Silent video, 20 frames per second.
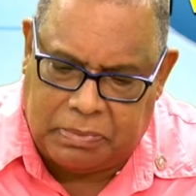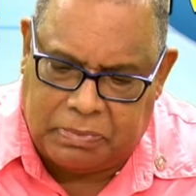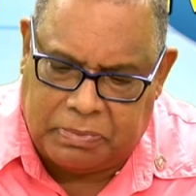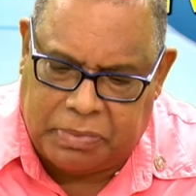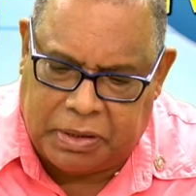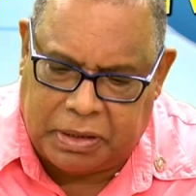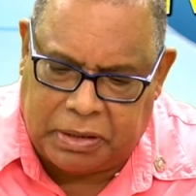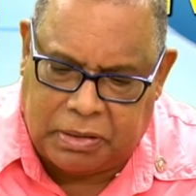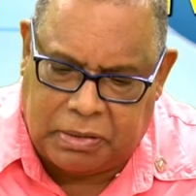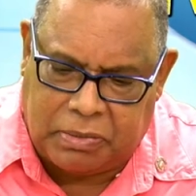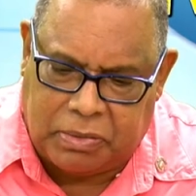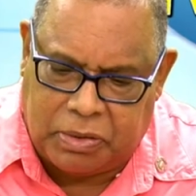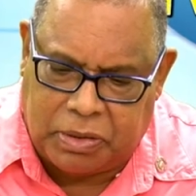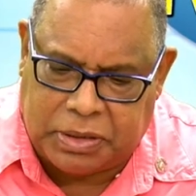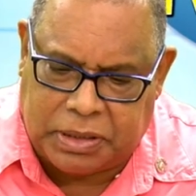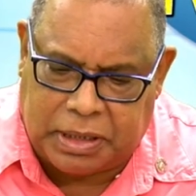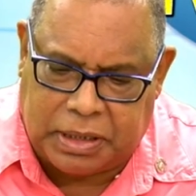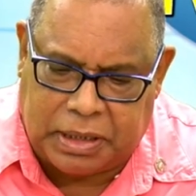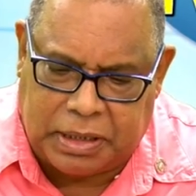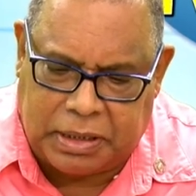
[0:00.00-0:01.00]
bring down
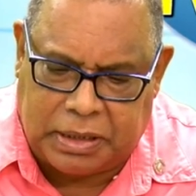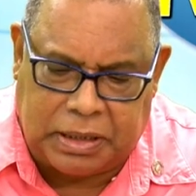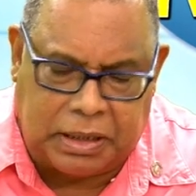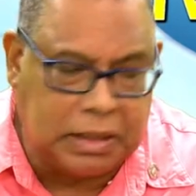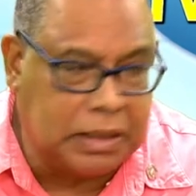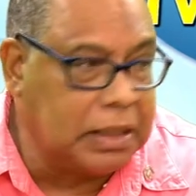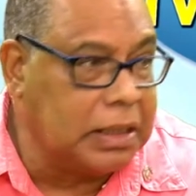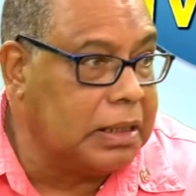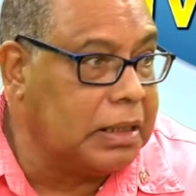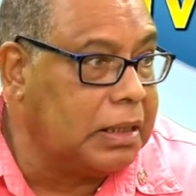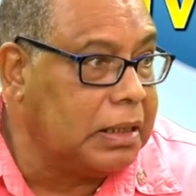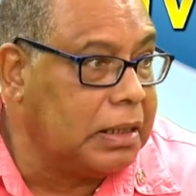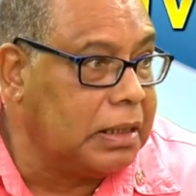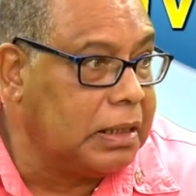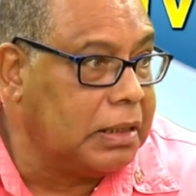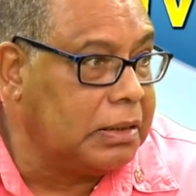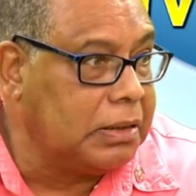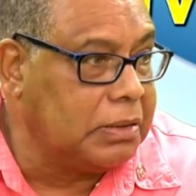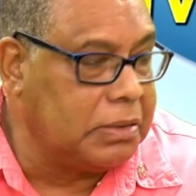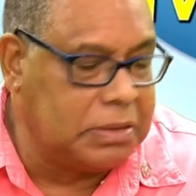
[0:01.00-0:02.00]
most of anything there,
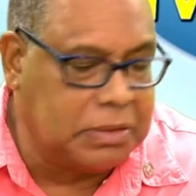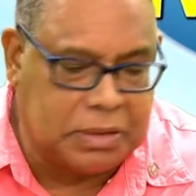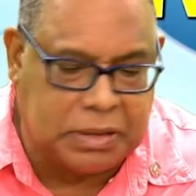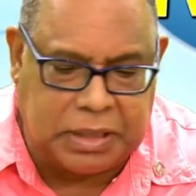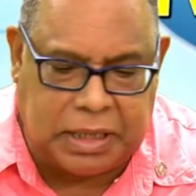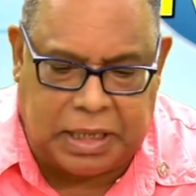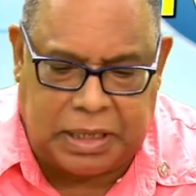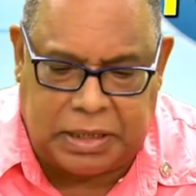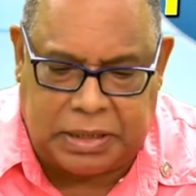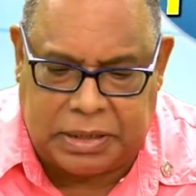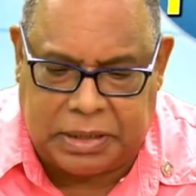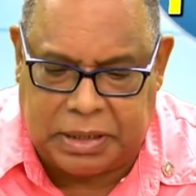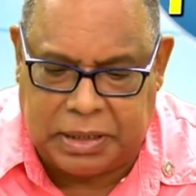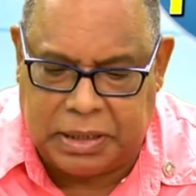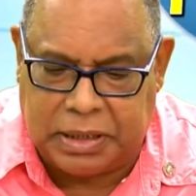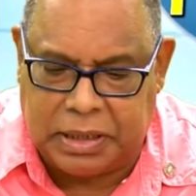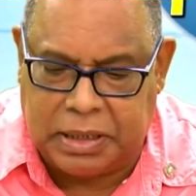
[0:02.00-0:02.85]
just the size. All right,